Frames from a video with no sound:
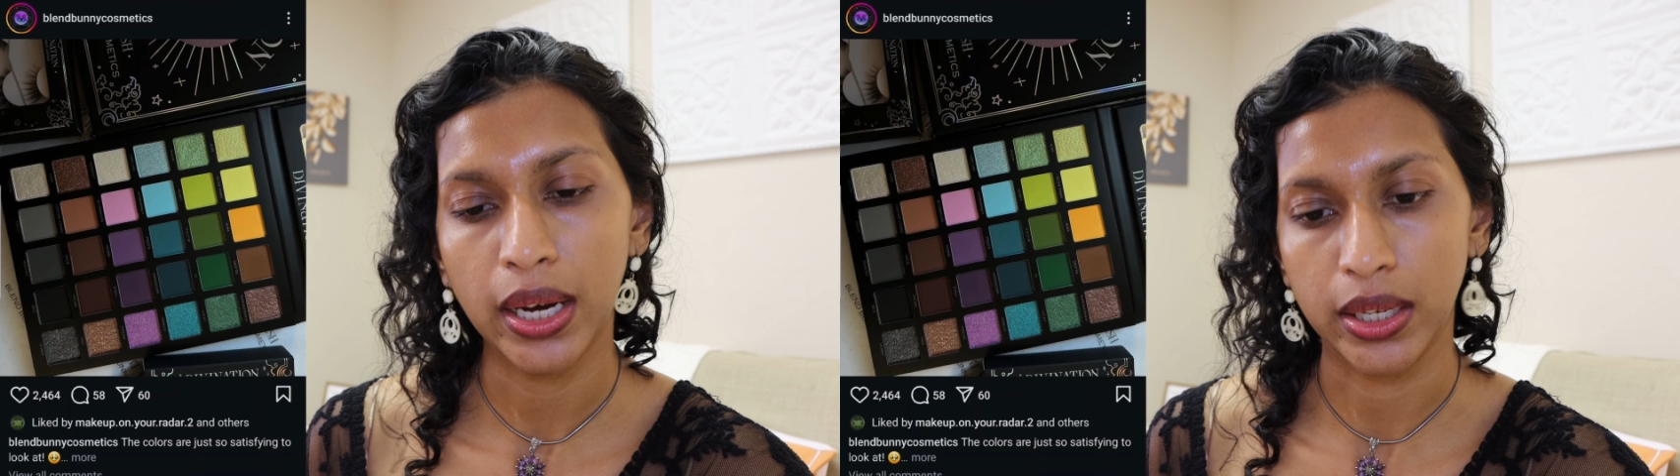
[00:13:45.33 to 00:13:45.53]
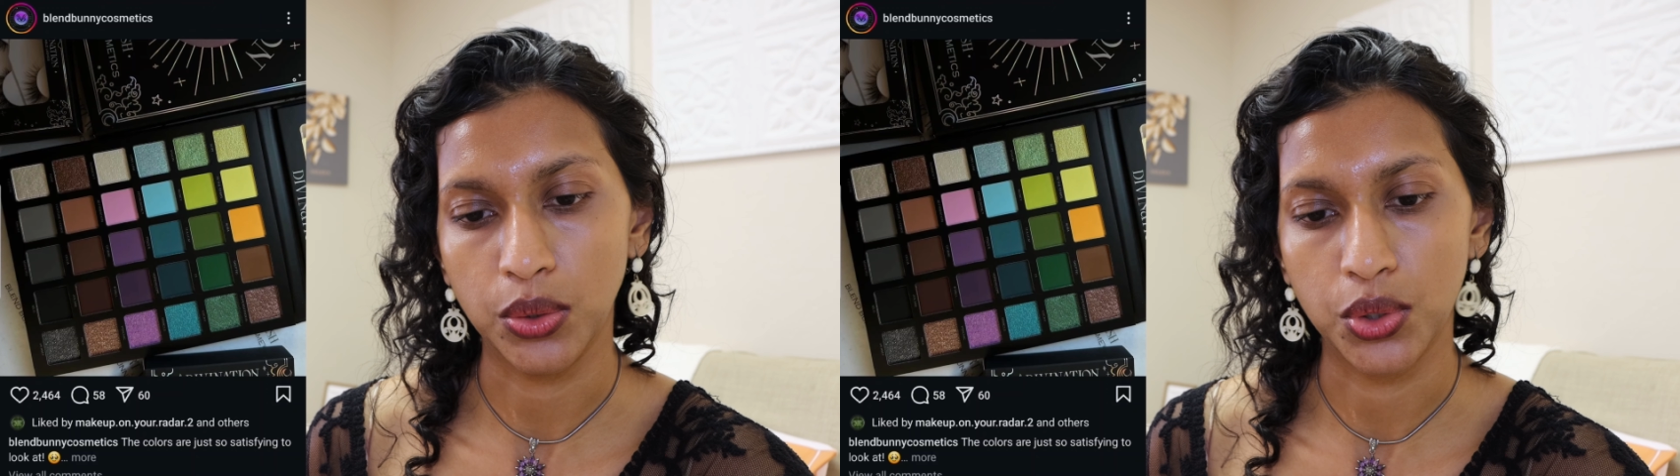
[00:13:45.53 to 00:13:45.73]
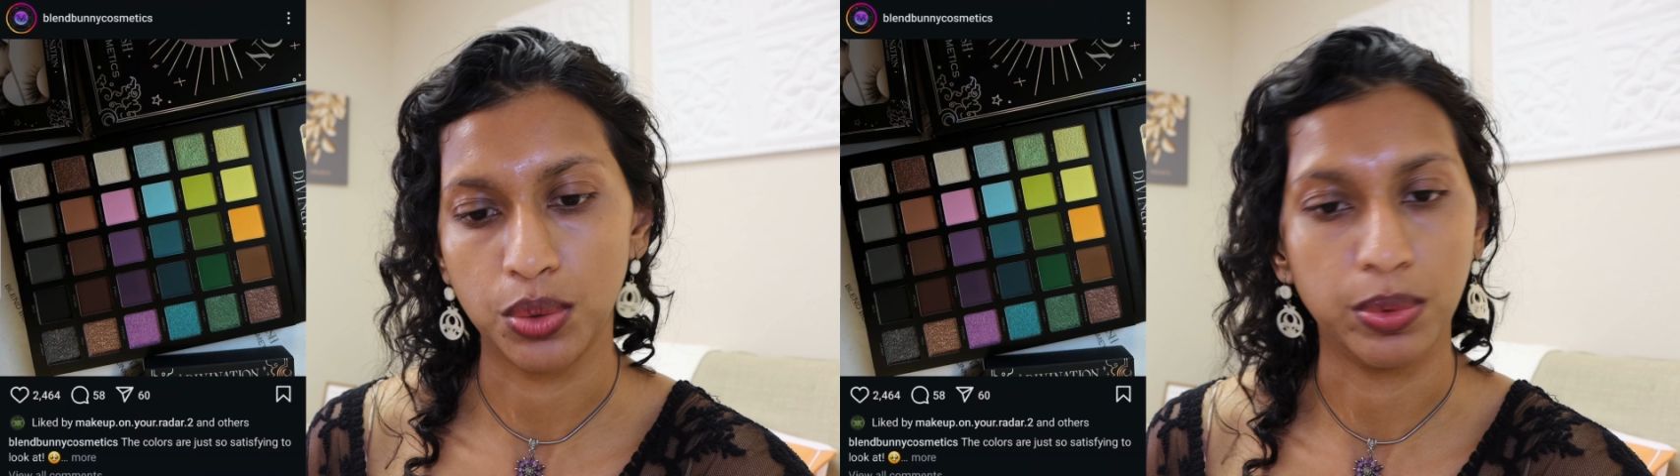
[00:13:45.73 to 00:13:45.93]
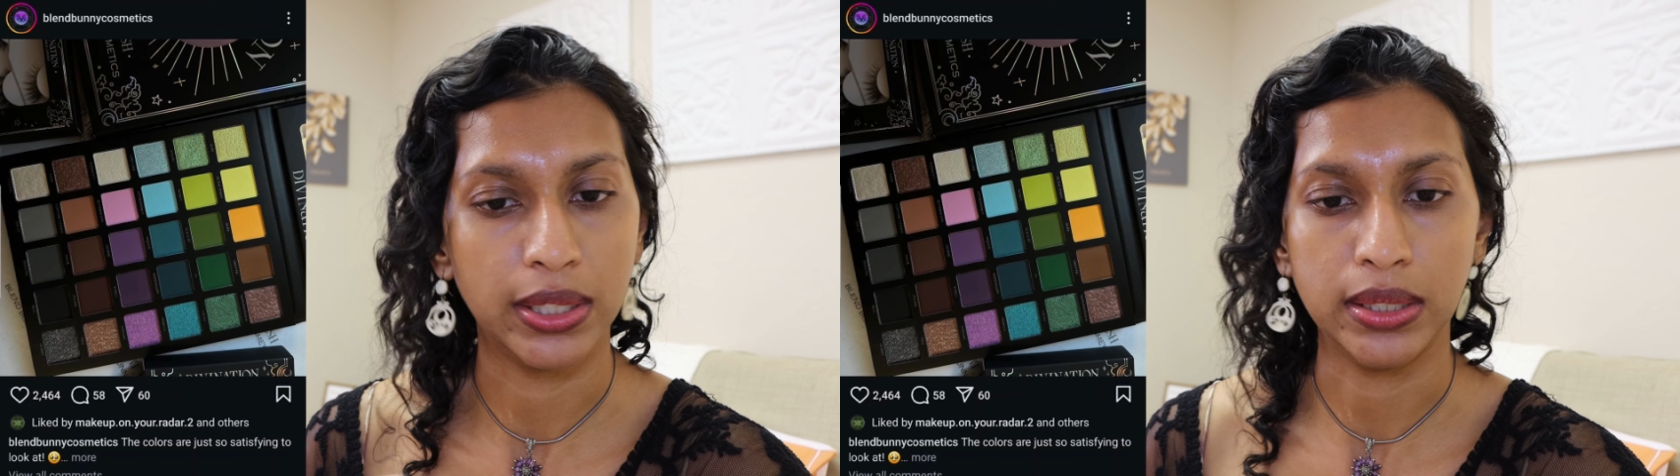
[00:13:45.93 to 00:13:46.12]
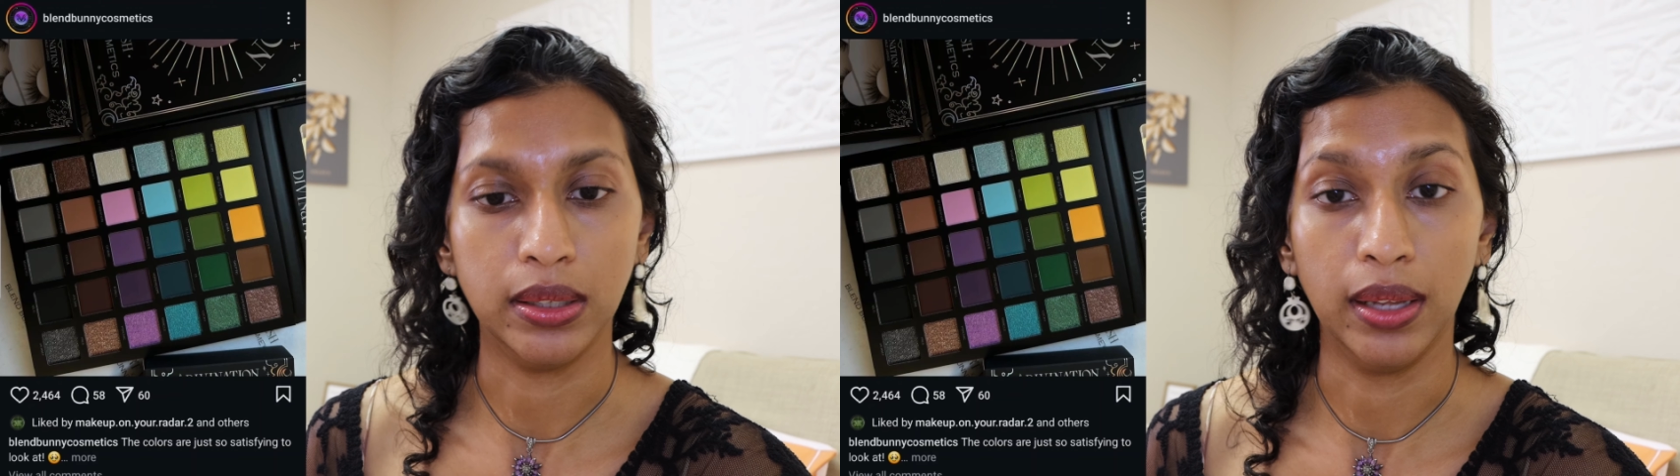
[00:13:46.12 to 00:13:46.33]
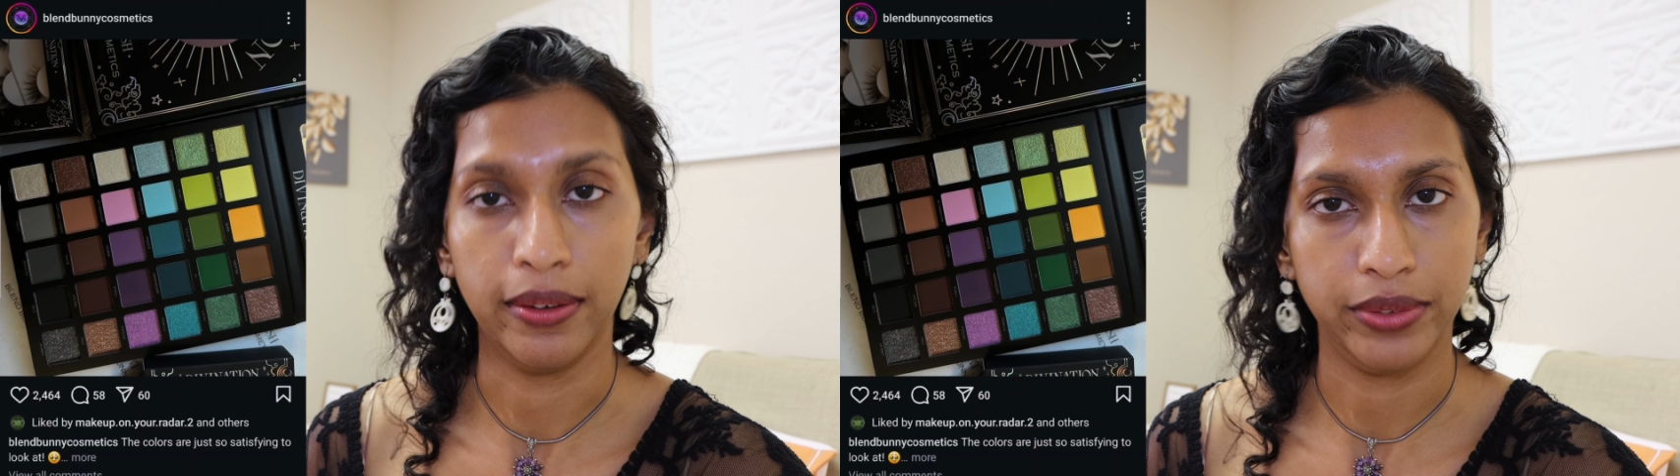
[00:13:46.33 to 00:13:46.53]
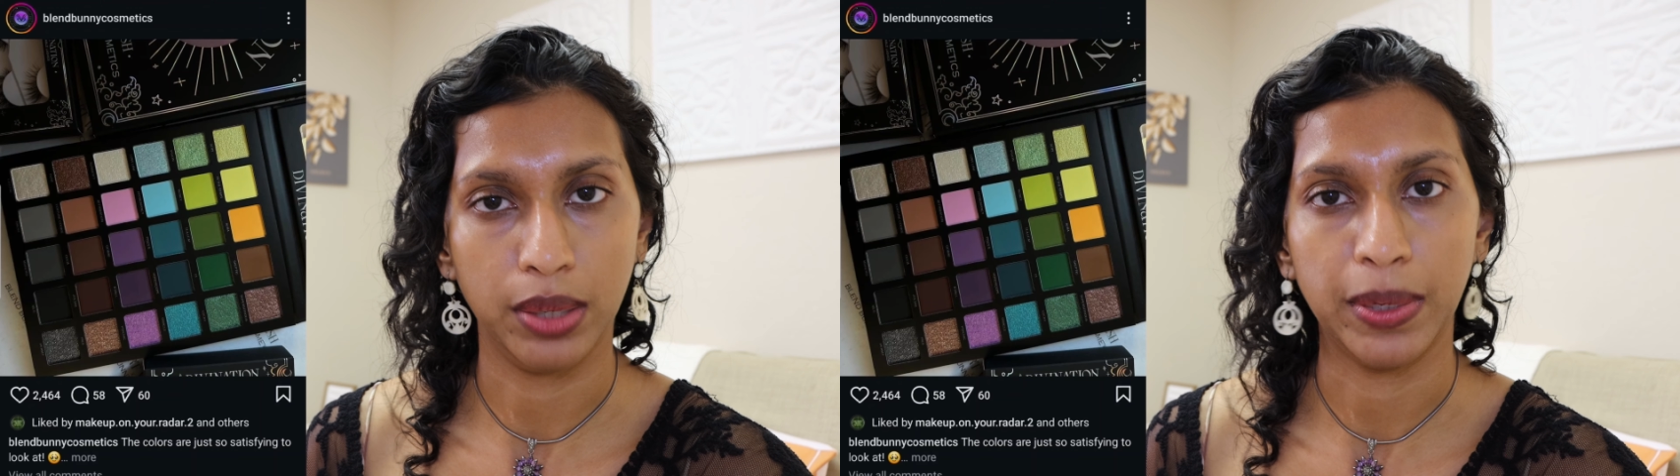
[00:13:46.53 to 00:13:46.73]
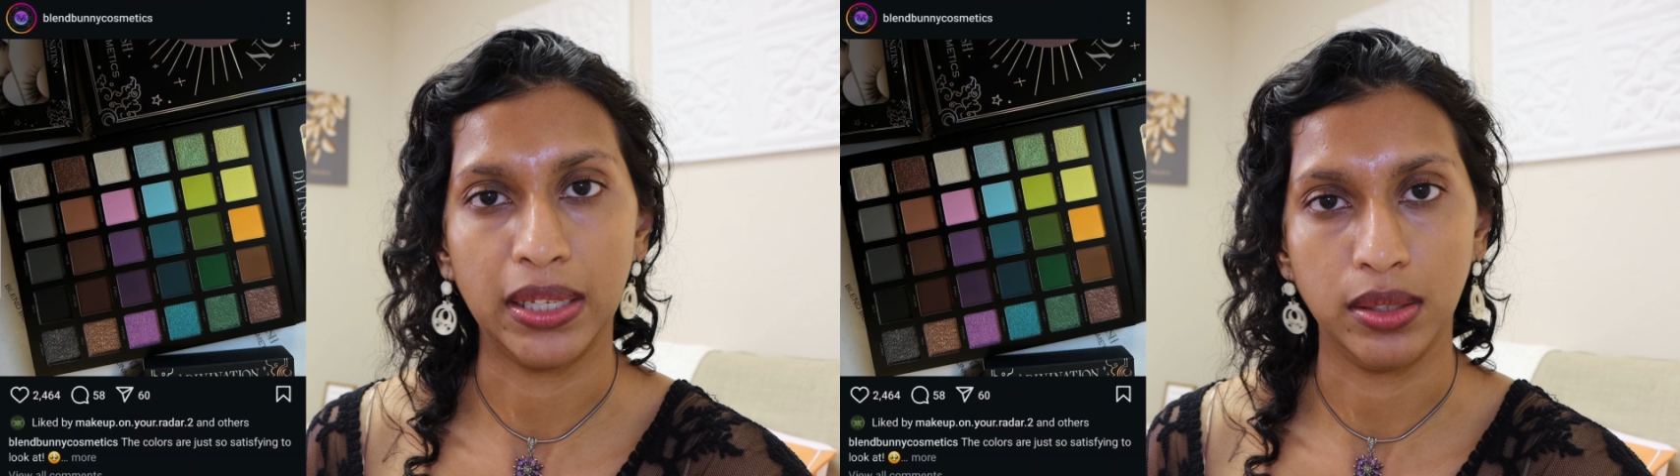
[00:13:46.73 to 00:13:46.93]
I used to really love
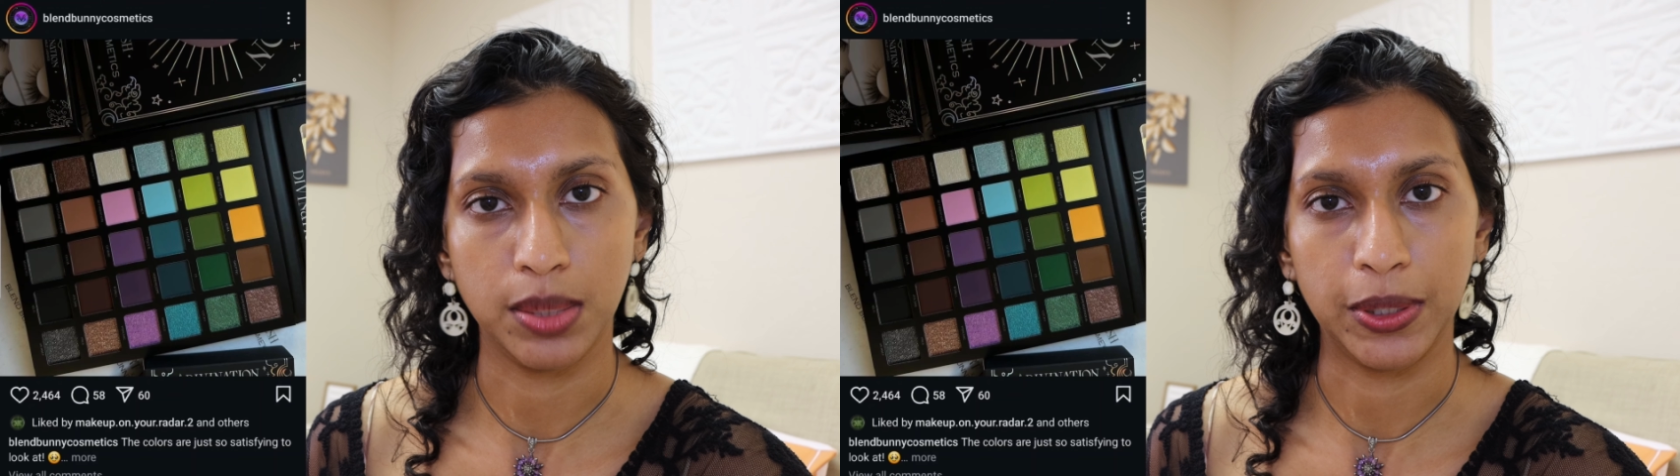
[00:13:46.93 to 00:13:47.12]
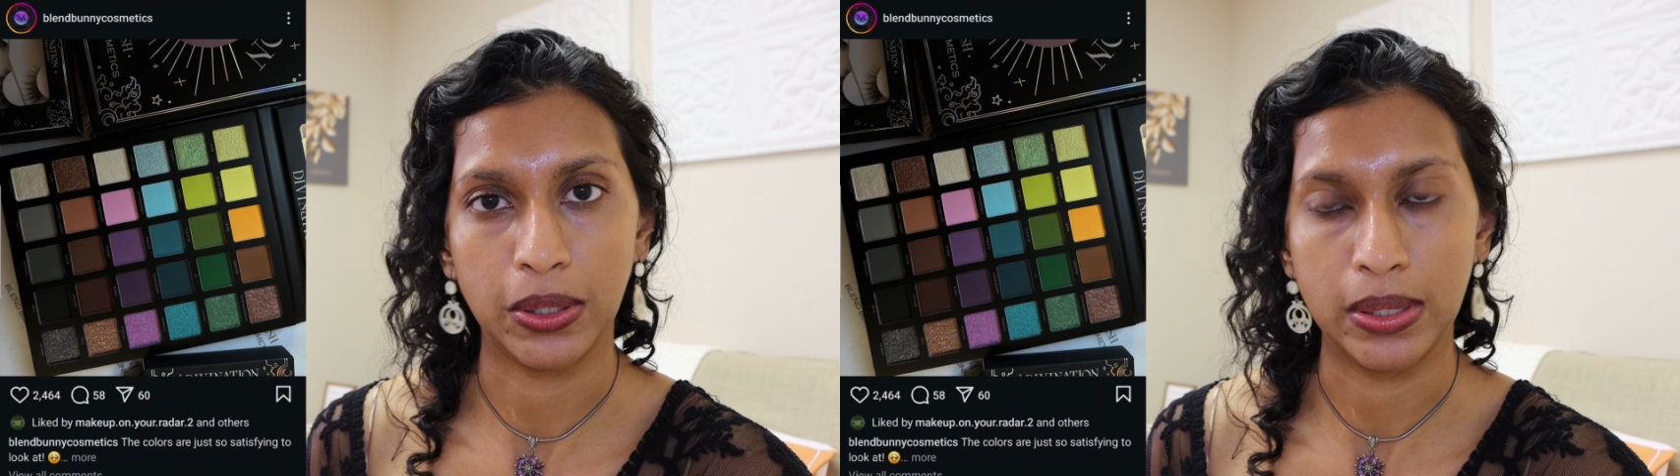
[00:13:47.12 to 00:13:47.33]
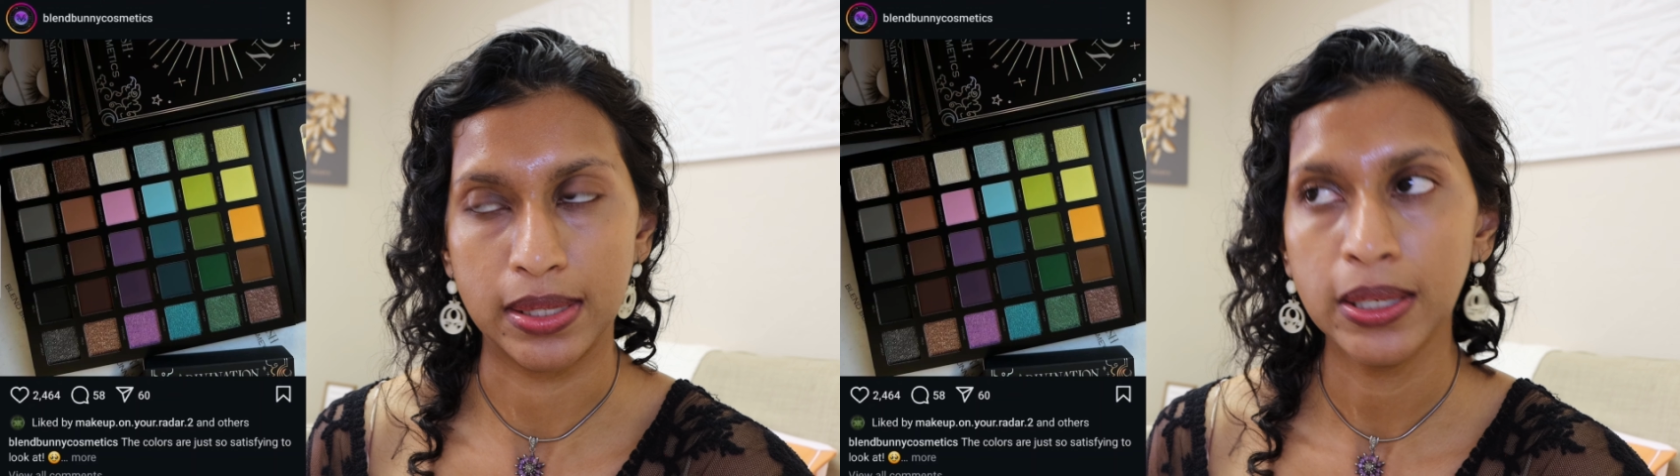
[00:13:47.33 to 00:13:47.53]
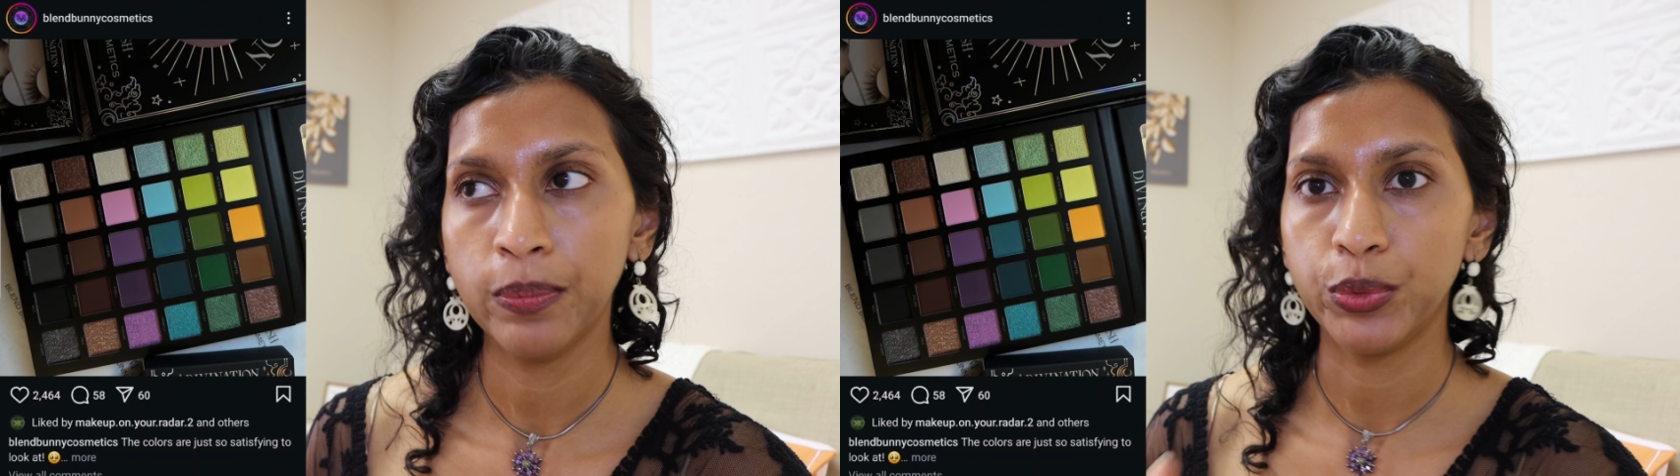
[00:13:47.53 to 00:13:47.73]
their palettes because